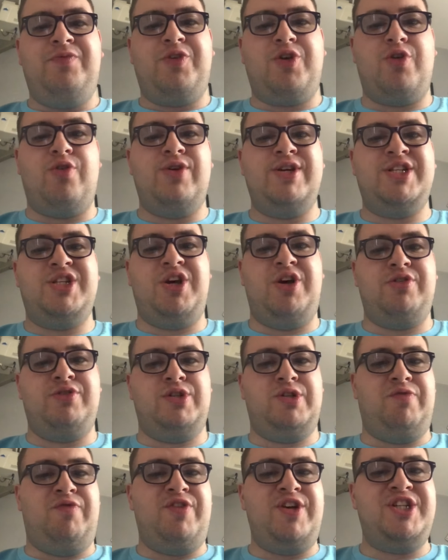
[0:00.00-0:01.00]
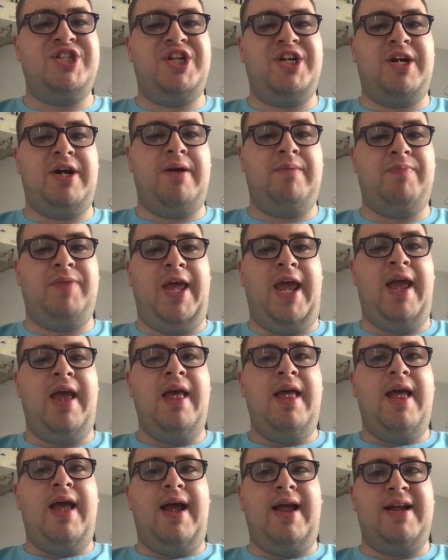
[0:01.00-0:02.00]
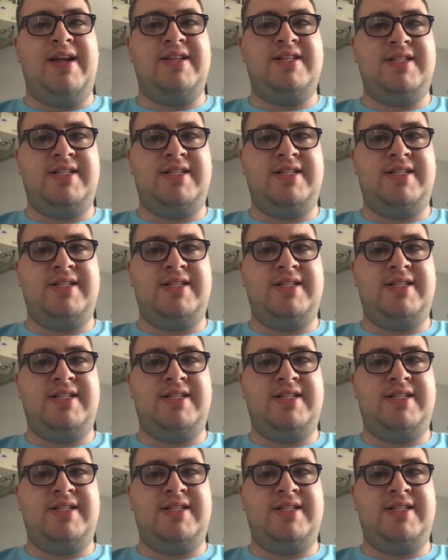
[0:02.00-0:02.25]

Chris owns a fishing company, and it